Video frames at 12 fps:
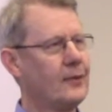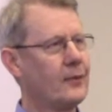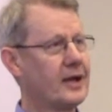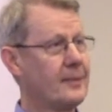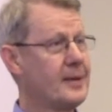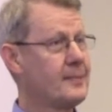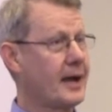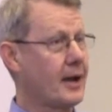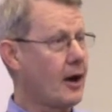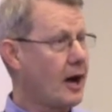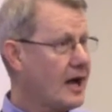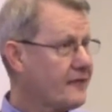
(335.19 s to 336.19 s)
When I'm in my
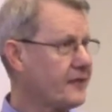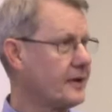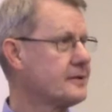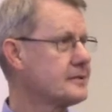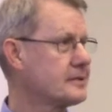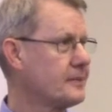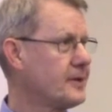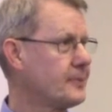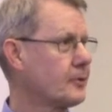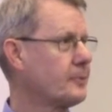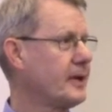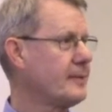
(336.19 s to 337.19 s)
office and
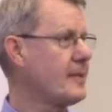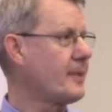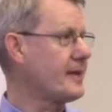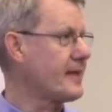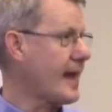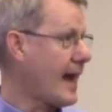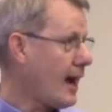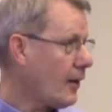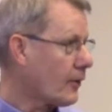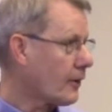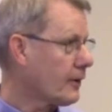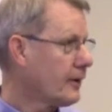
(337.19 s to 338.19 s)
people are paying me by the
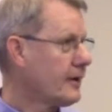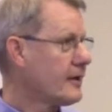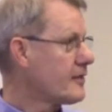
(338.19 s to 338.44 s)
hour,